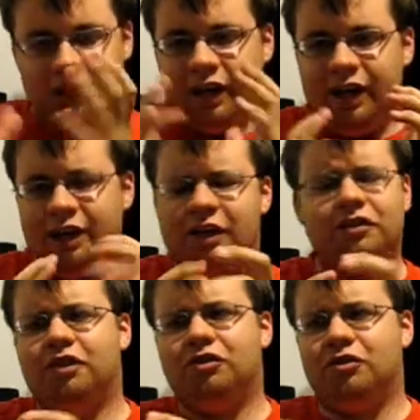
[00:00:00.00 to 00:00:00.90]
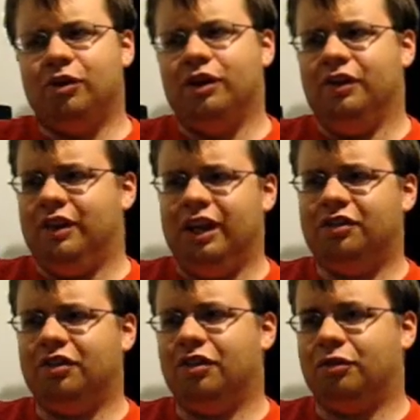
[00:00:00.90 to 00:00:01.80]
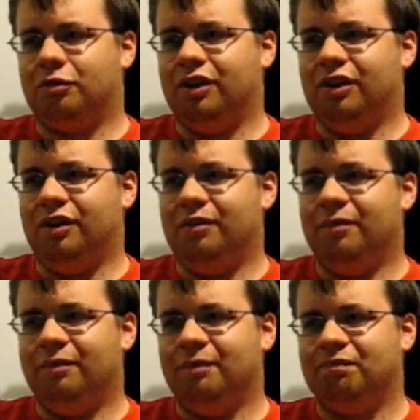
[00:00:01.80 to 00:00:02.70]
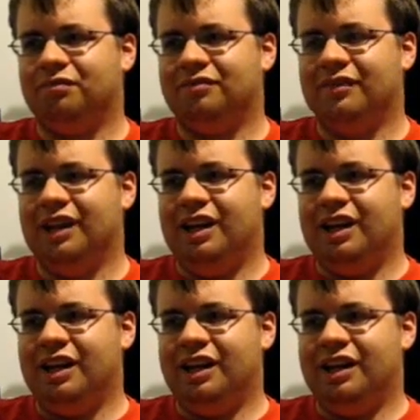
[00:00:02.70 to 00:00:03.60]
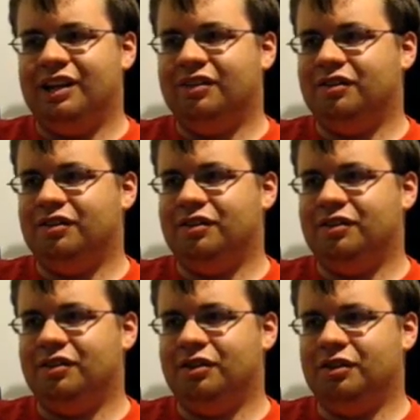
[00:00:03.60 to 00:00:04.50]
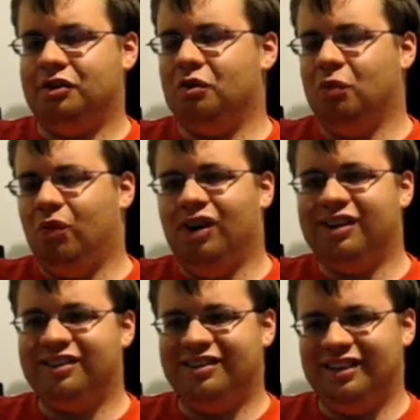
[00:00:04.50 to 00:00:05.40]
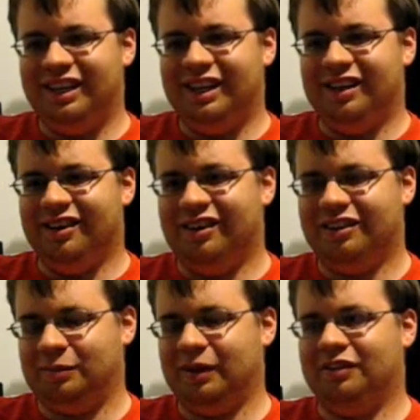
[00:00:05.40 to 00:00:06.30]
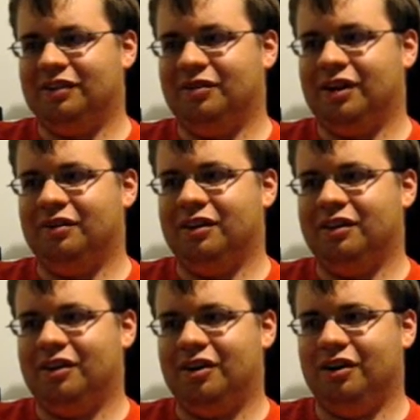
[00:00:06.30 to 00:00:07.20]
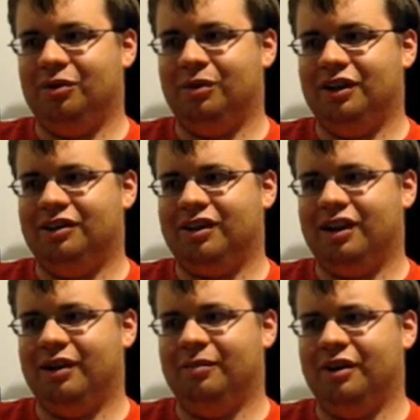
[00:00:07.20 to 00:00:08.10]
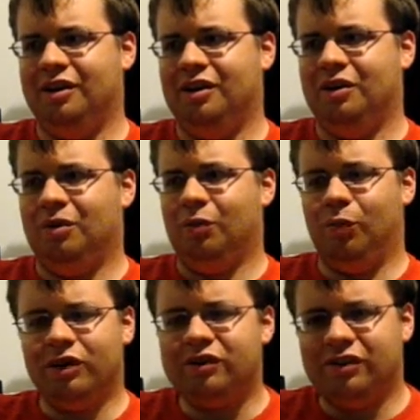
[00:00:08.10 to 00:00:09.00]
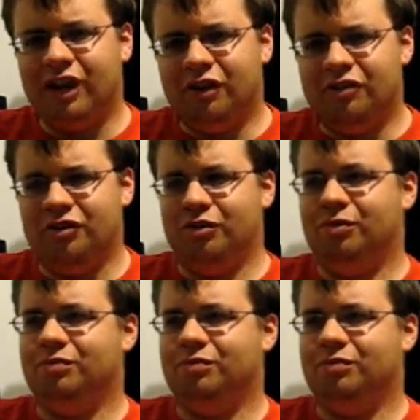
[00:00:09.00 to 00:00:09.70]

And that's the joy of it, that's the thrill, is you want to see, especially right around the Halloween time, what scares you?